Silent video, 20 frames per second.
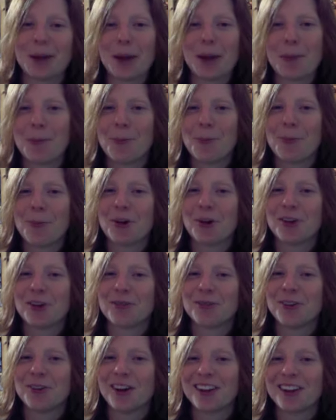more
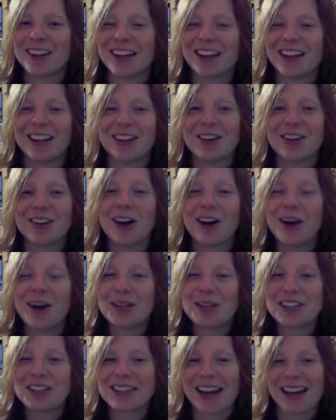of not a
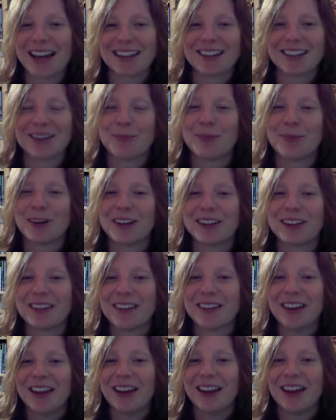comment task, but
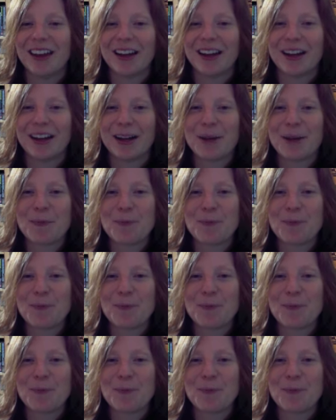well,